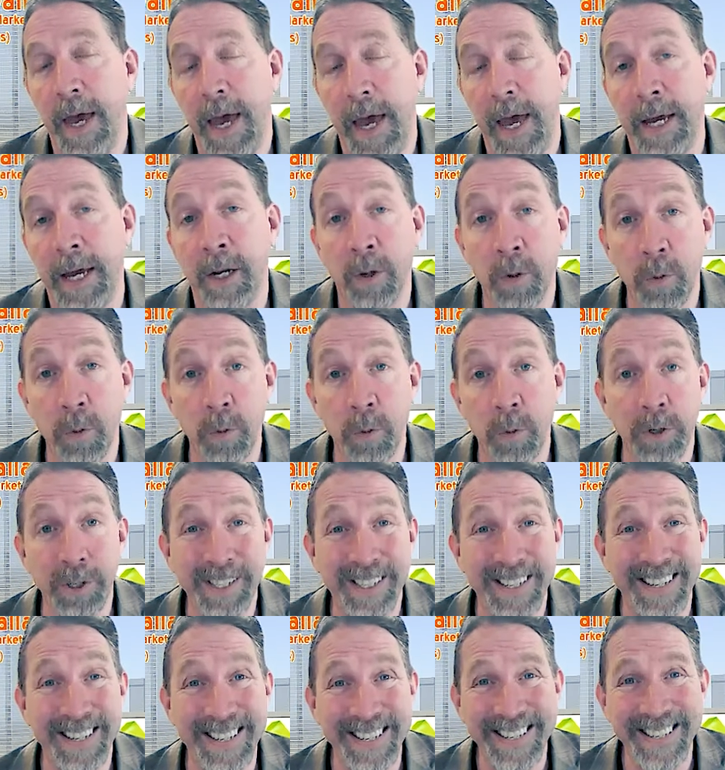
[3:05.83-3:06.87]
And Google
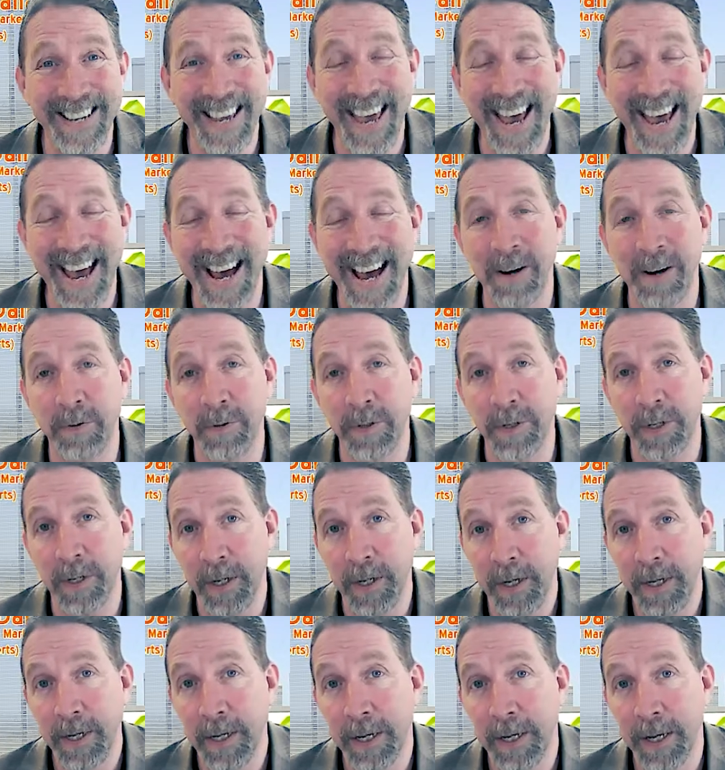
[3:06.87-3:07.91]
does count
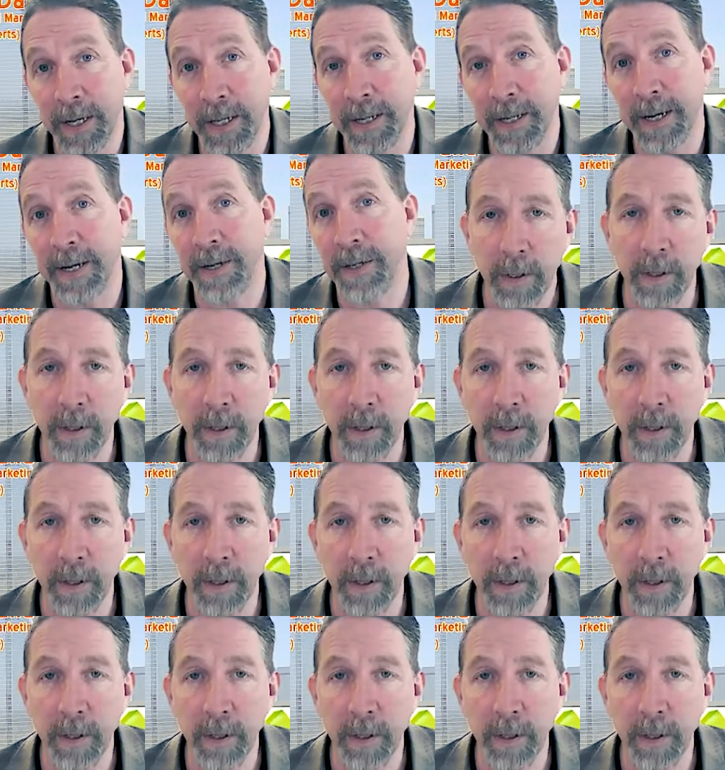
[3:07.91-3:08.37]
clicks.